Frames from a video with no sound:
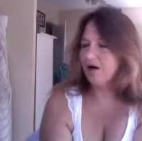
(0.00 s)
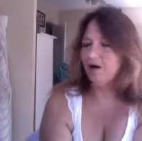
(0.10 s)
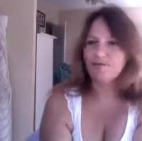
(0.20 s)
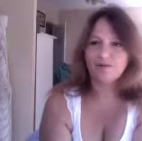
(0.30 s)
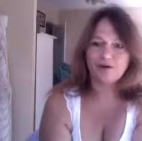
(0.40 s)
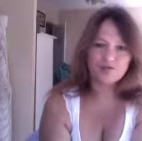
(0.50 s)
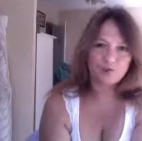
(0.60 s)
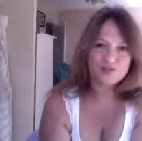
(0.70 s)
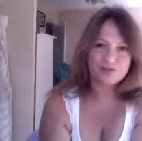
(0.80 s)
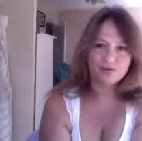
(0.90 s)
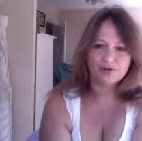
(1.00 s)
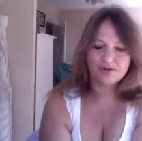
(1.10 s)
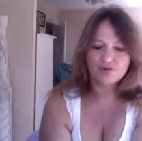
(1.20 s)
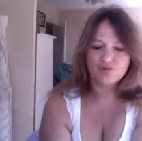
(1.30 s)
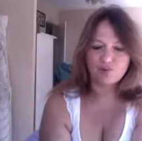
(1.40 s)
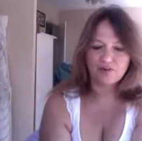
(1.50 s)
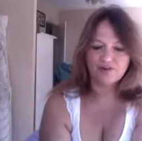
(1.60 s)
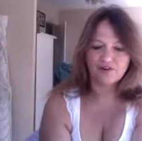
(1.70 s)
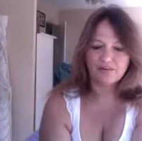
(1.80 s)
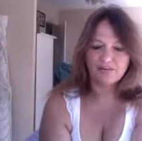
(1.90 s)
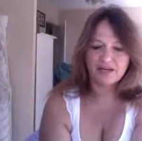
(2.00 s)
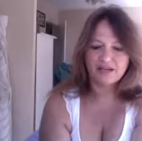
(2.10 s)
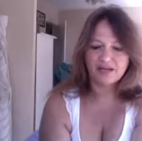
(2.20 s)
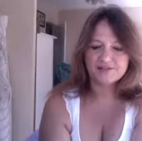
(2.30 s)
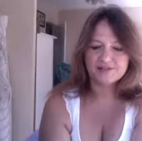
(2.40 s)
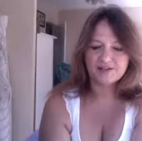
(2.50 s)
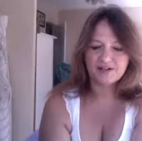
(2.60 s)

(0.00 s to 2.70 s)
Of course, I'll play each one of them. And